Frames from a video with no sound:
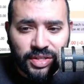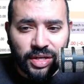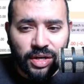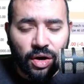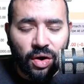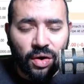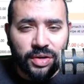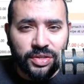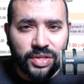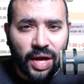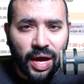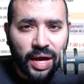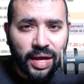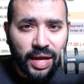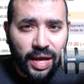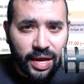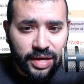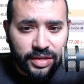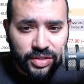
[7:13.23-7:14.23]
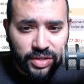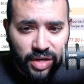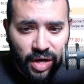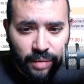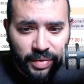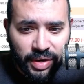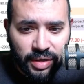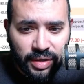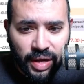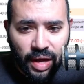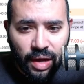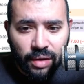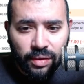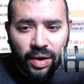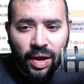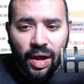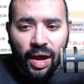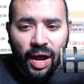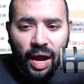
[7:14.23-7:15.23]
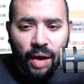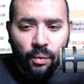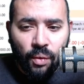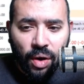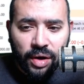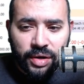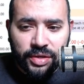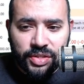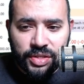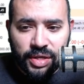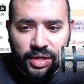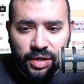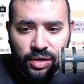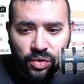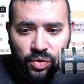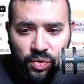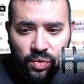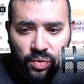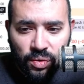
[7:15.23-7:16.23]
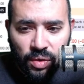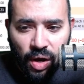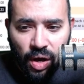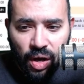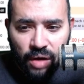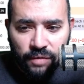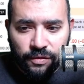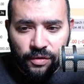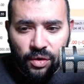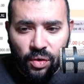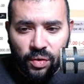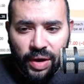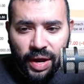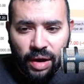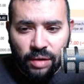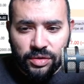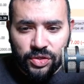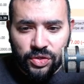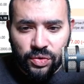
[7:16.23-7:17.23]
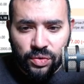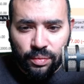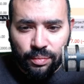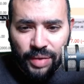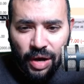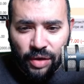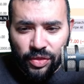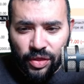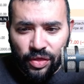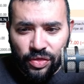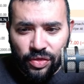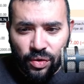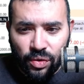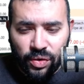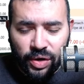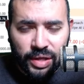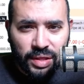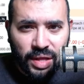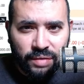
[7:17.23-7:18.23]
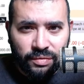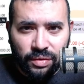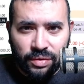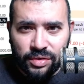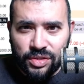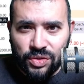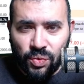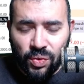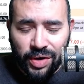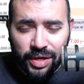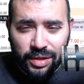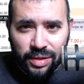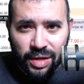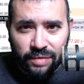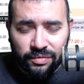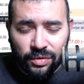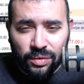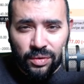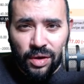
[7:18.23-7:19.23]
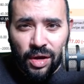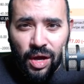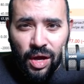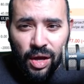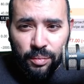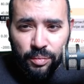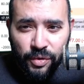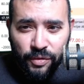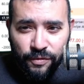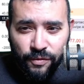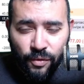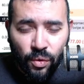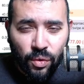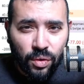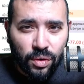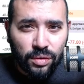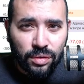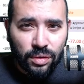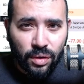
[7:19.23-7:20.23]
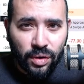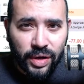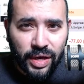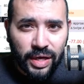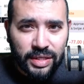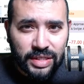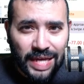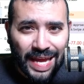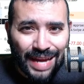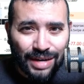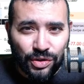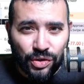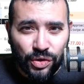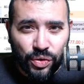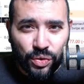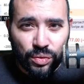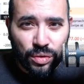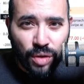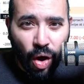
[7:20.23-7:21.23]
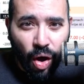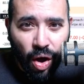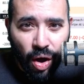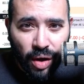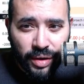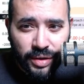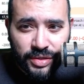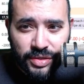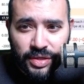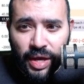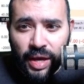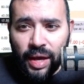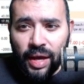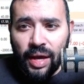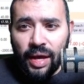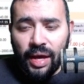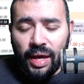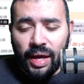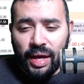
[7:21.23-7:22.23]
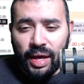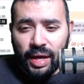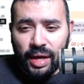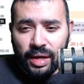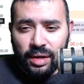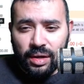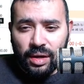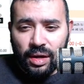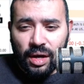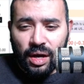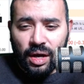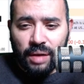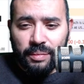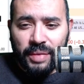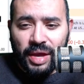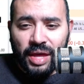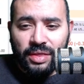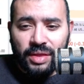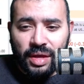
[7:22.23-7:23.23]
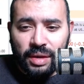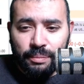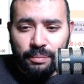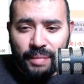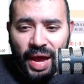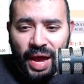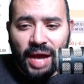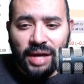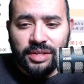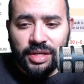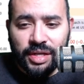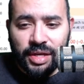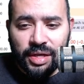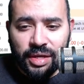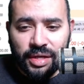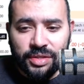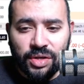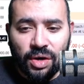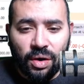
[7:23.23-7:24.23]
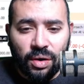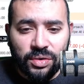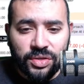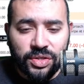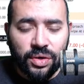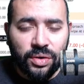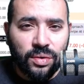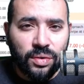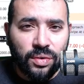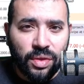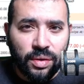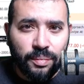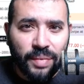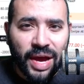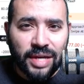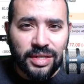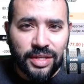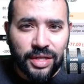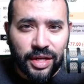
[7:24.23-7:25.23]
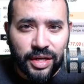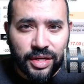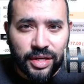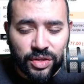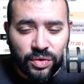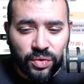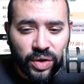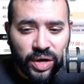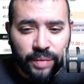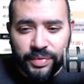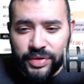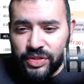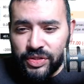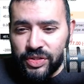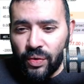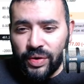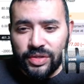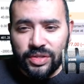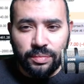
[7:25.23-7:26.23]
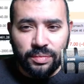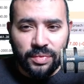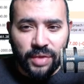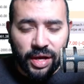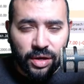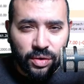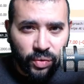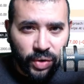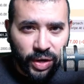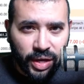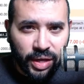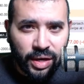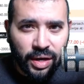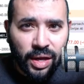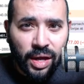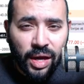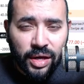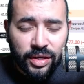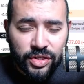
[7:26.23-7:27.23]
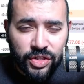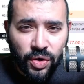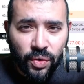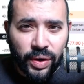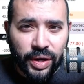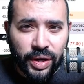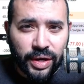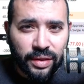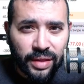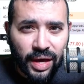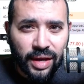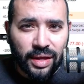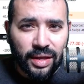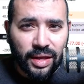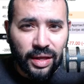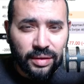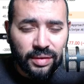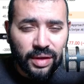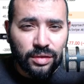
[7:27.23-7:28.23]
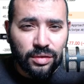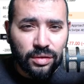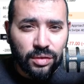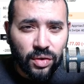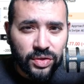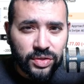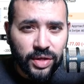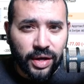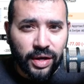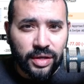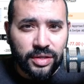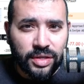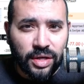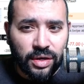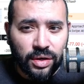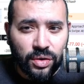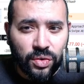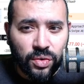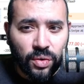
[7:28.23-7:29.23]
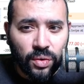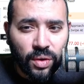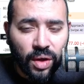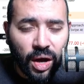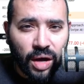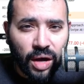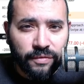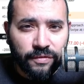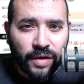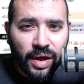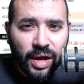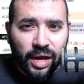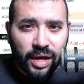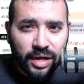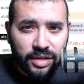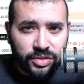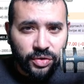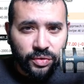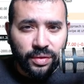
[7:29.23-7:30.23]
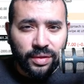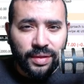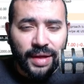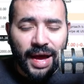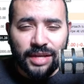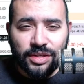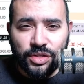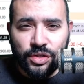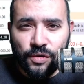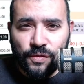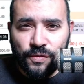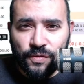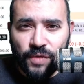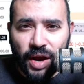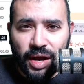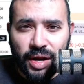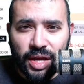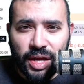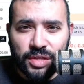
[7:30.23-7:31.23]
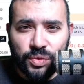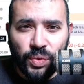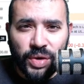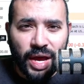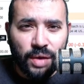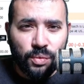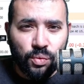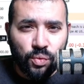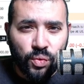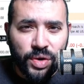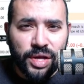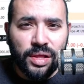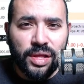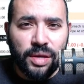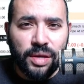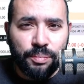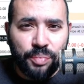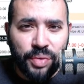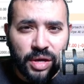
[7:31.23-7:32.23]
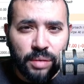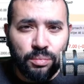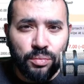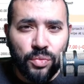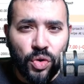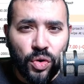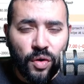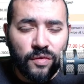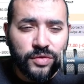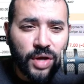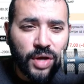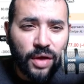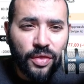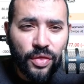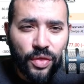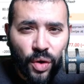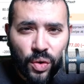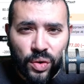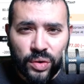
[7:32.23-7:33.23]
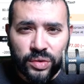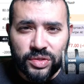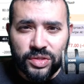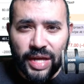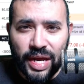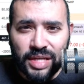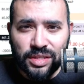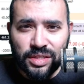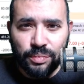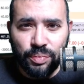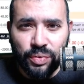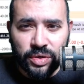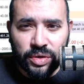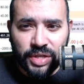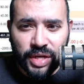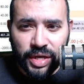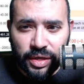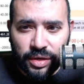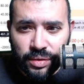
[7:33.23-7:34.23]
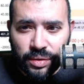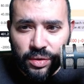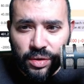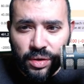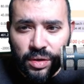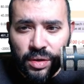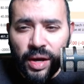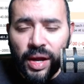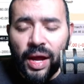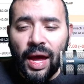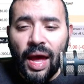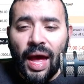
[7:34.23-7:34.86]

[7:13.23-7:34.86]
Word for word: RSI is coming down. I want to see it cool off, go down to about the 30 level, the 20 level before looking to enter new longs and um, and then MACD is also the MACD histogram is showing some light green, showing that it, it looks like it's going to cool off. And so the last two Fridays we had really big moves on those days in particular.